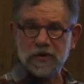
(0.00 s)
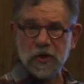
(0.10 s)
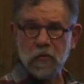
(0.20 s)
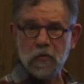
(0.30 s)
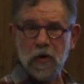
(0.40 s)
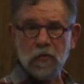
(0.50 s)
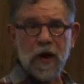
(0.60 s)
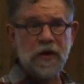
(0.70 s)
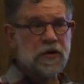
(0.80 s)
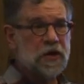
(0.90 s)
So we'll
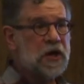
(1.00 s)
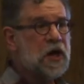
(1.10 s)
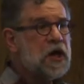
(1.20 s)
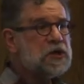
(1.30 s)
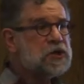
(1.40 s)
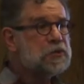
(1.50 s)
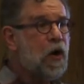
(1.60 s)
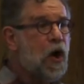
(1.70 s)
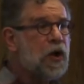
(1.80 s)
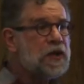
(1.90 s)
write the
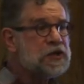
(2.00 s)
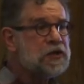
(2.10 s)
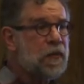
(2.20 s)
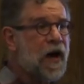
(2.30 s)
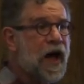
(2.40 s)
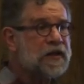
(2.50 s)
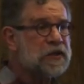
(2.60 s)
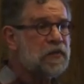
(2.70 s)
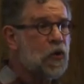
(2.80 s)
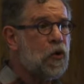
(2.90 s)
smallest
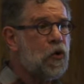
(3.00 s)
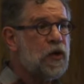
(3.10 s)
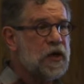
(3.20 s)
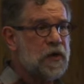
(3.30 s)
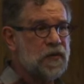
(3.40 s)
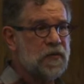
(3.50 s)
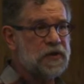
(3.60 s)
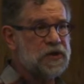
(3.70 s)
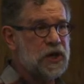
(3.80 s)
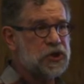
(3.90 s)
possible
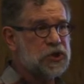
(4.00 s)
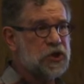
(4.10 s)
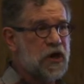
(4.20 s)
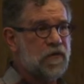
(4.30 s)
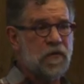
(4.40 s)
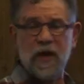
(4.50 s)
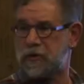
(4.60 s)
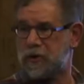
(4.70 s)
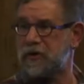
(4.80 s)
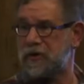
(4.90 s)
implementation of a
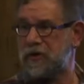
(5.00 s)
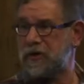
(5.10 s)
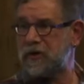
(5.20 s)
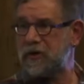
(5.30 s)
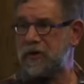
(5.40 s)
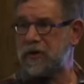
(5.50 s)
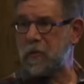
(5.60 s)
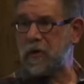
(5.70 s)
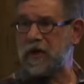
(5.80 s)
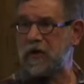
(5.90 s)
method
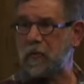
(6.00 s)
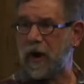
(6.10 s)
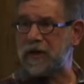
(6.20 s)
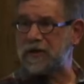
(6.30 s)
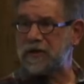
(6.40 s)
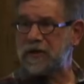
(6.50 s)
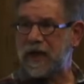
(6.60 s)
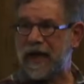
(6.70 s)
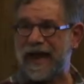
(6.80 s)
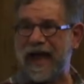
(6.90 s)
that we can write
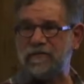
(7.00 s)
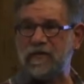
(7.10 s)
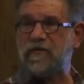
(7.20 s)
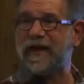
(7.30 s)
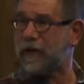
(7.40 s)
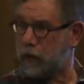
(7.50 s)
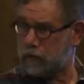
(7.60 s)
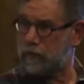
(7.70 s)
and have it fail.